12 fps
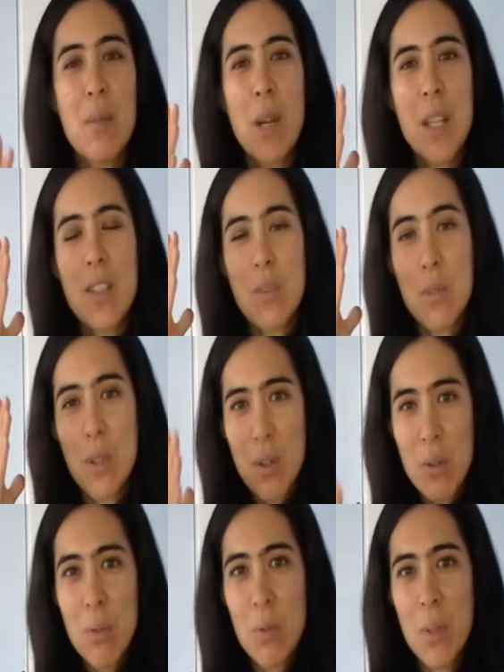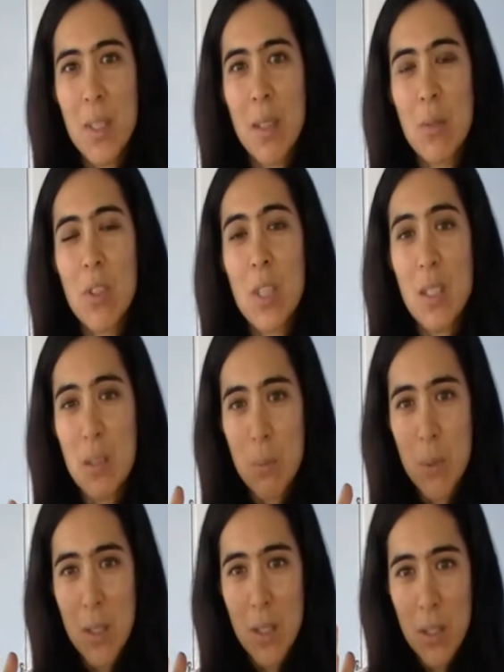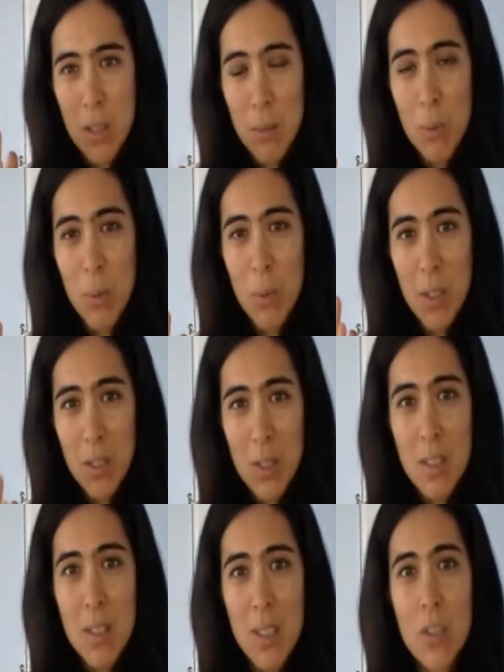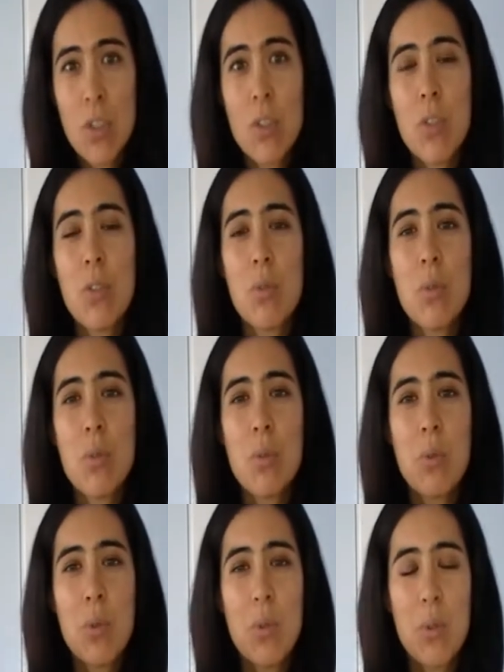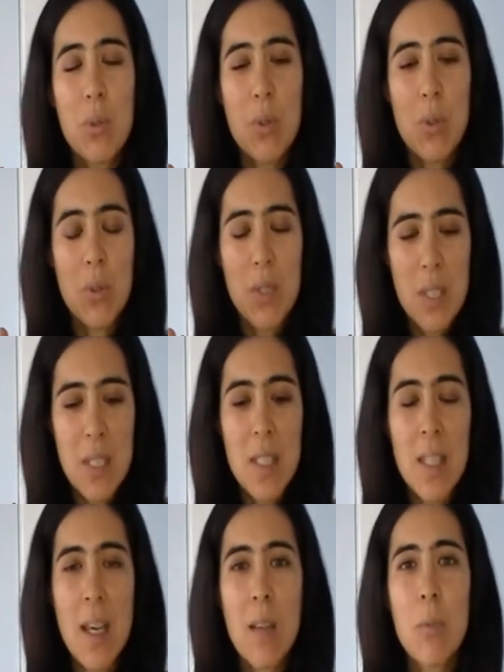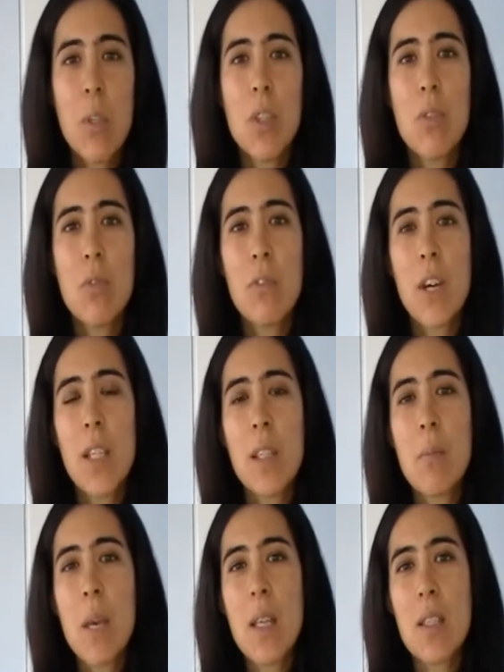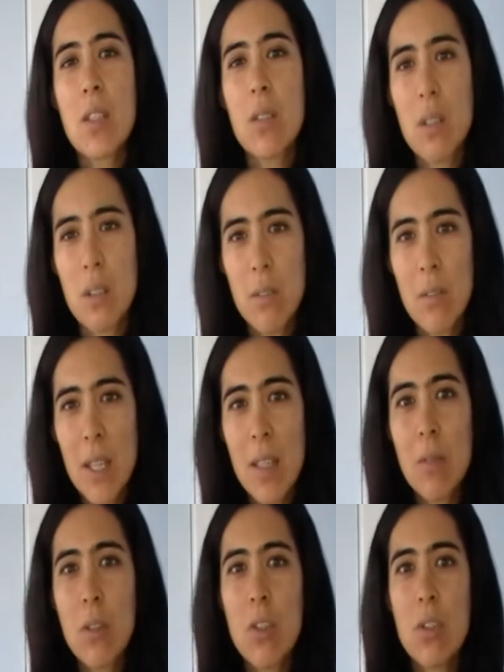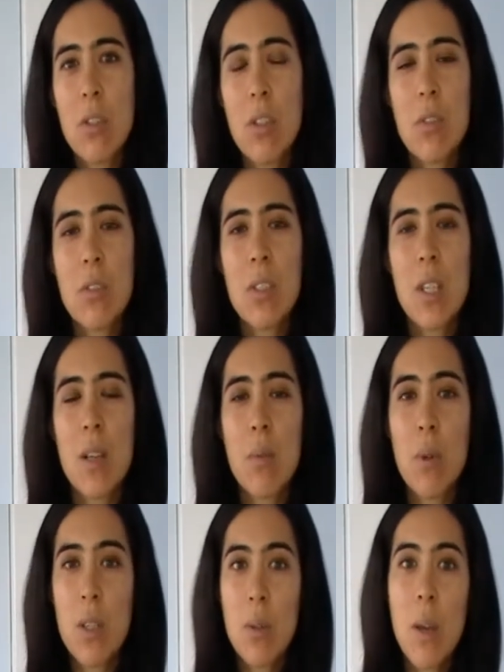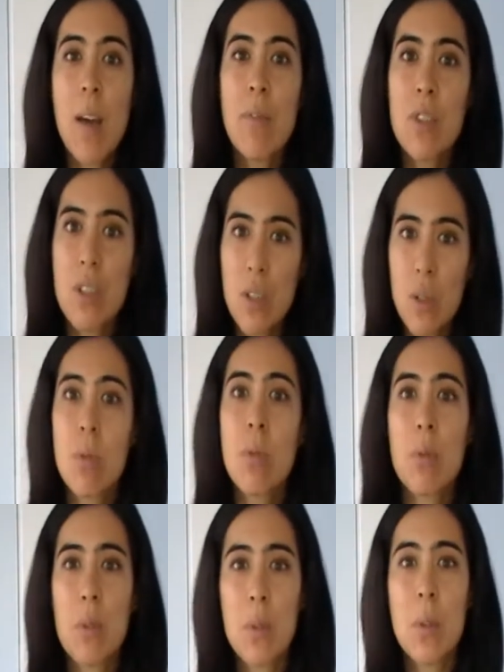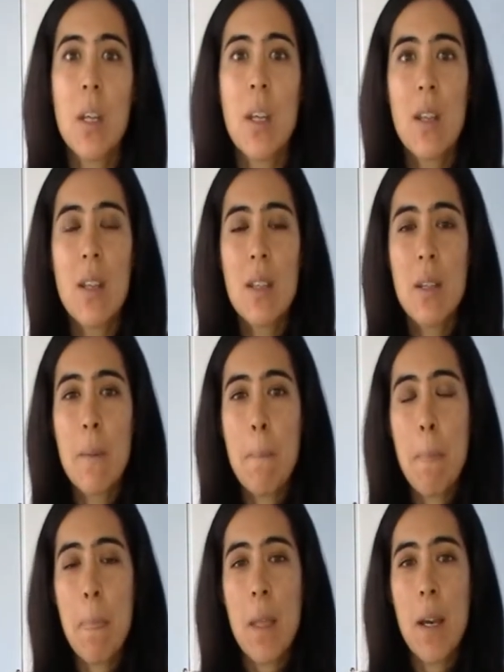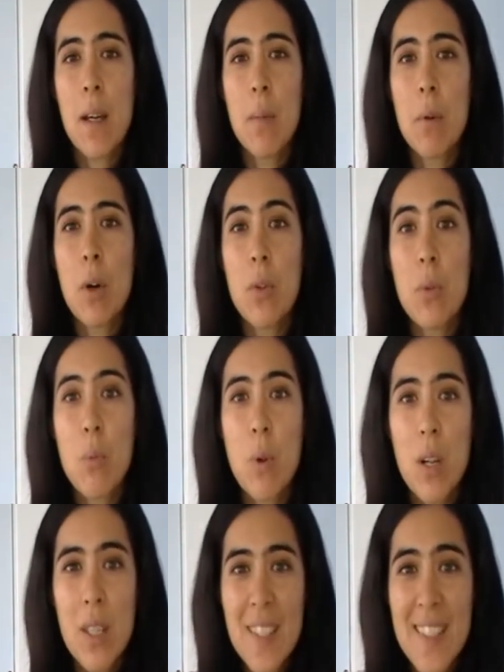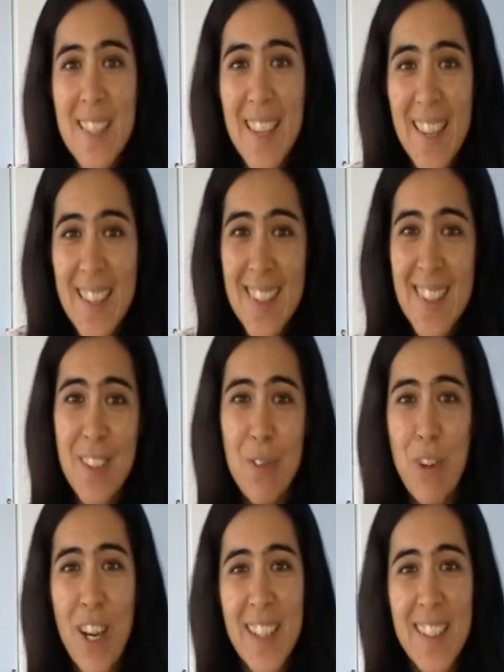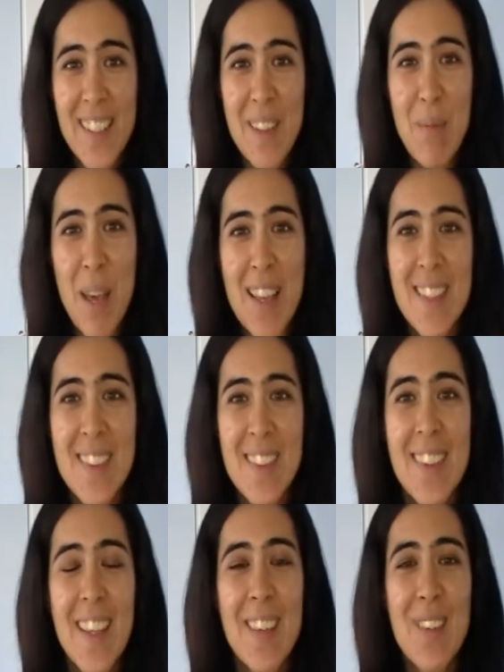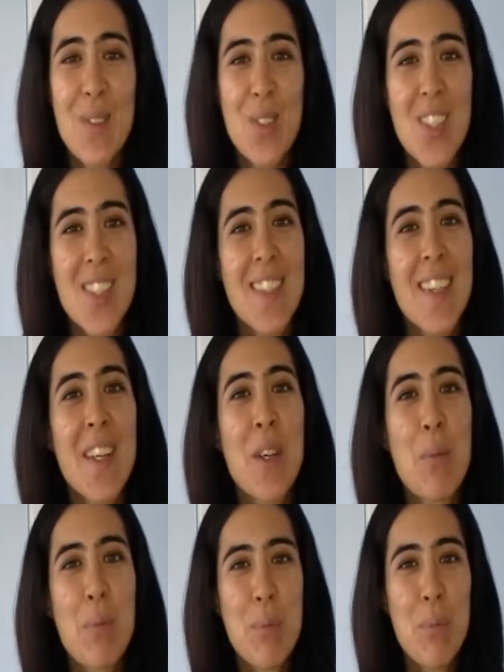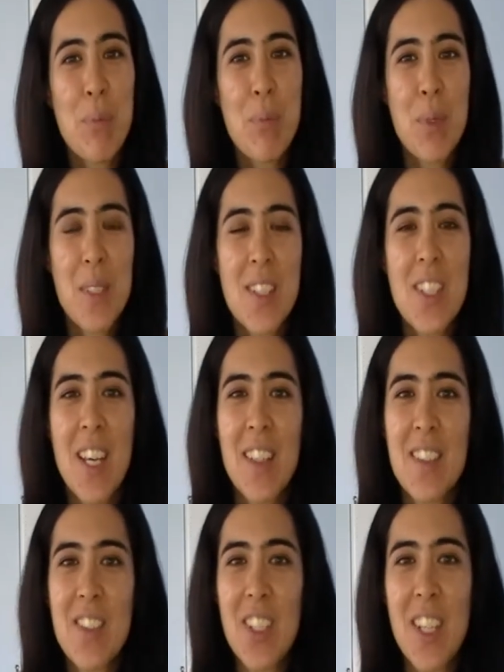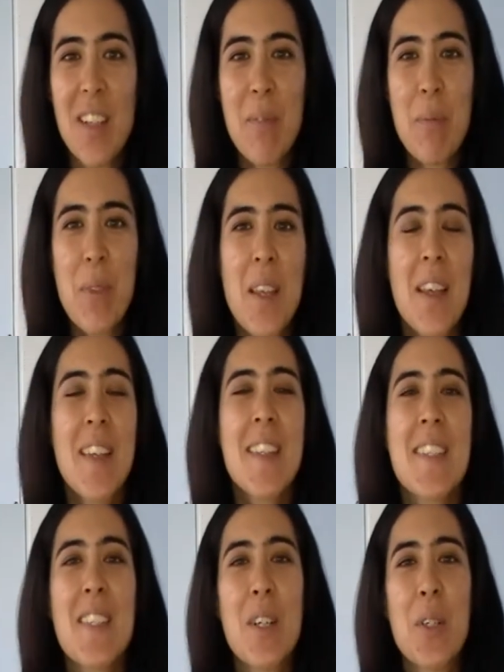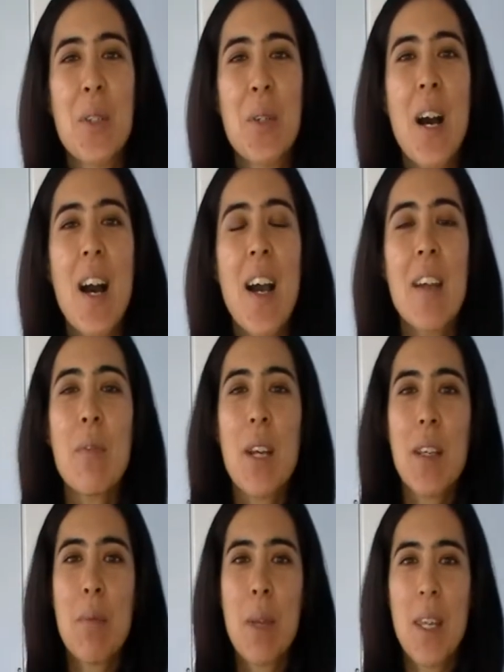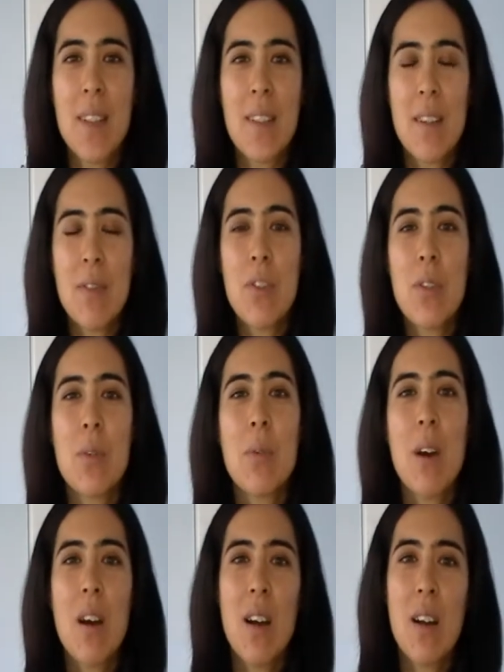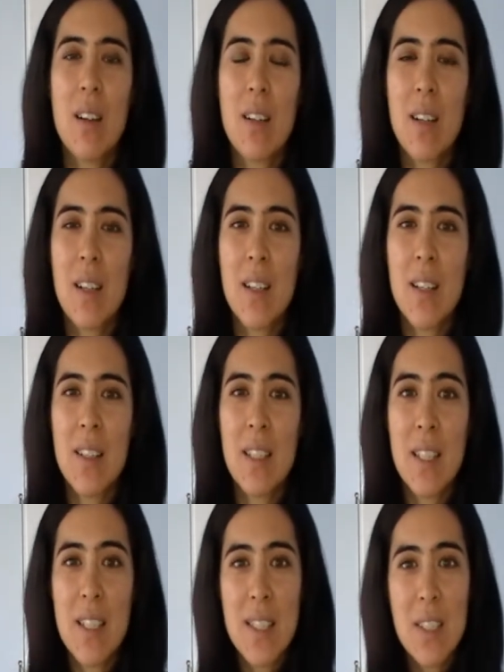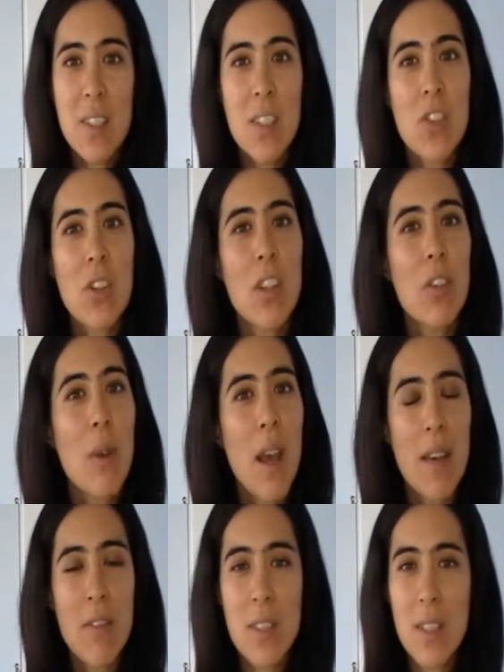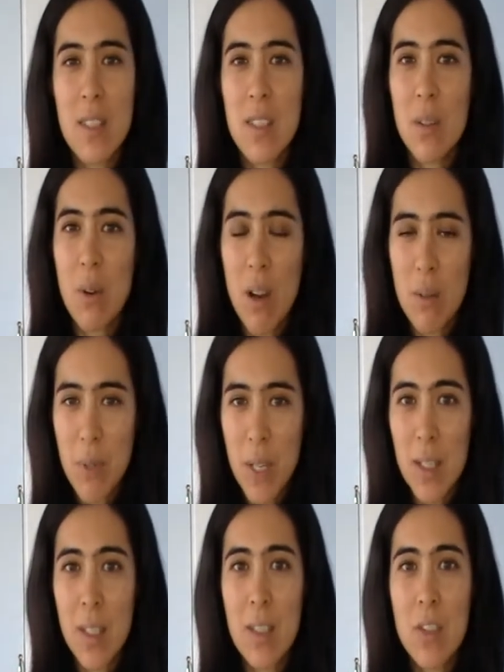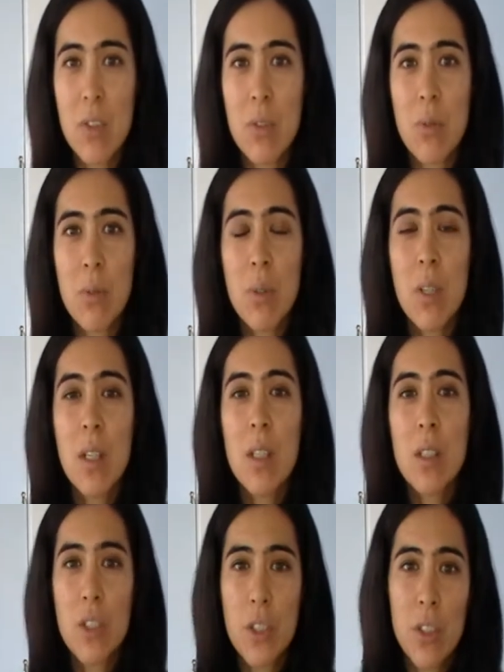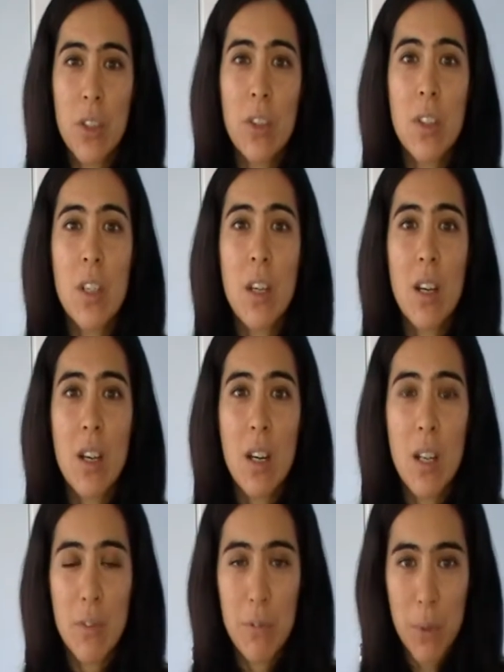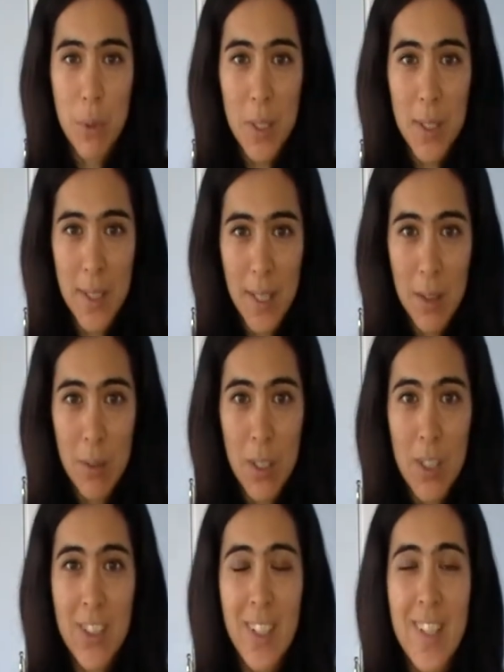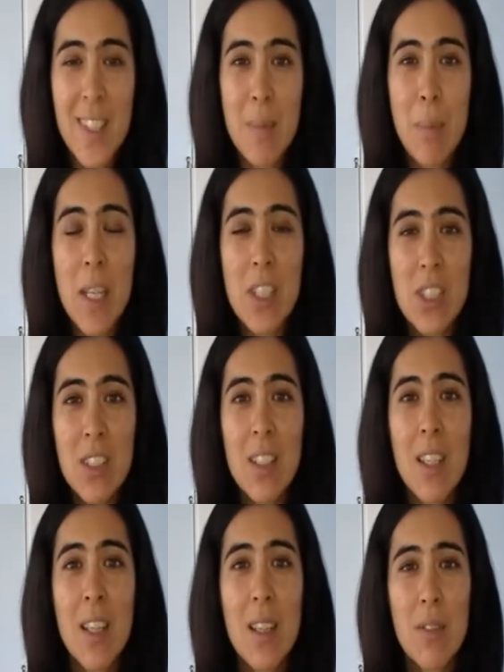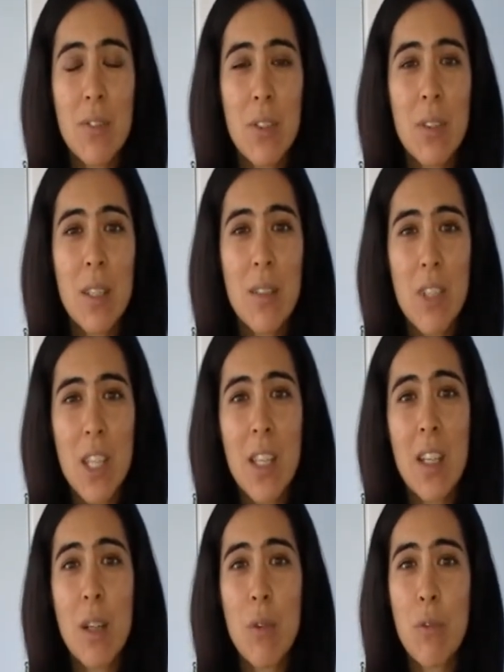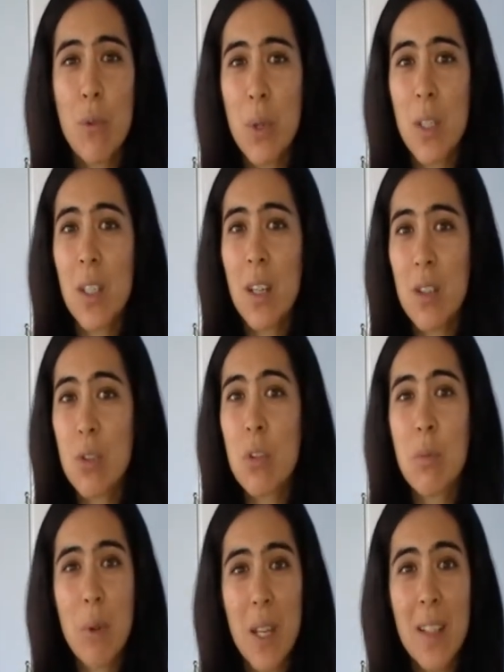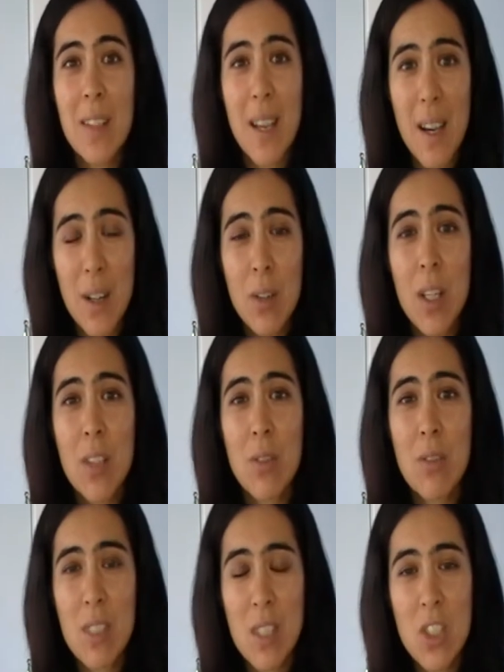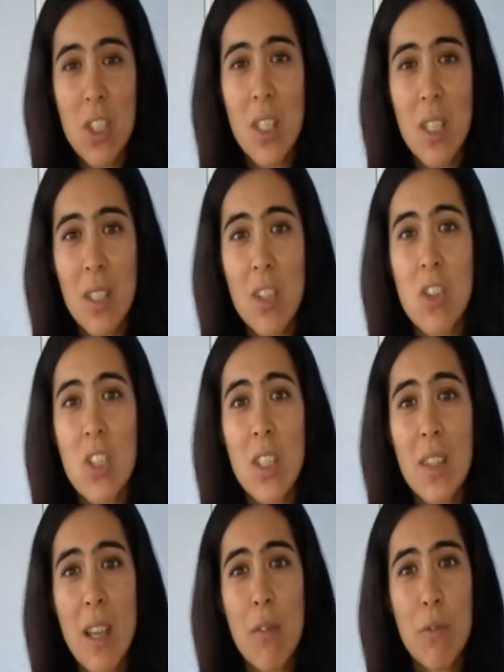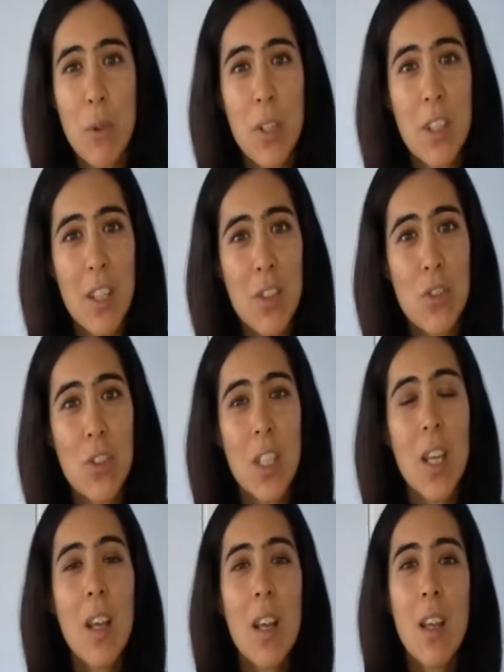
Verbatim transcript: when you go through a language class a really good one with a good teacher you you will you'll see that and when you finally master another language you'll understand what you have to go through um, all the work it takes to finally master a language which is pretty challenging. So I recommend if you are an ESL teacher and you haven't done so already to learn a foreign language, especially if you're living in a foreign country right now and you're teaching English in that foreign country,